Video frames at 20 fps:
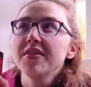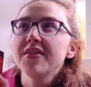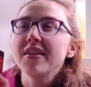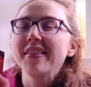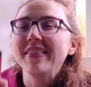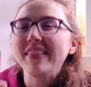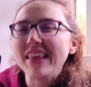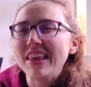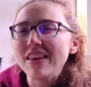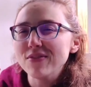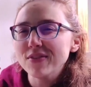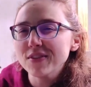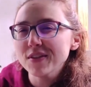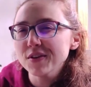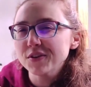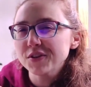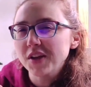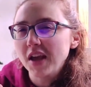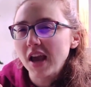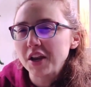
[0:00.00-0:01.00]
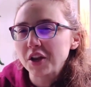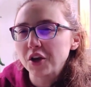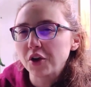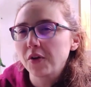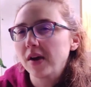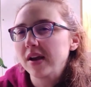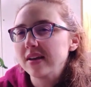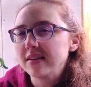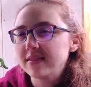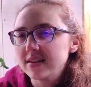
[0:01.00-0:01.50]
The leaves looked kind of
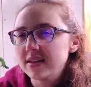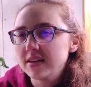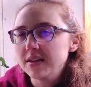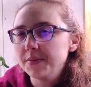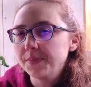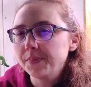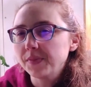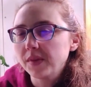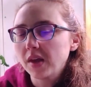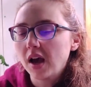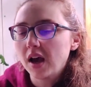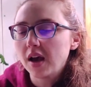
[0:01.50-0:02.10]
crazy.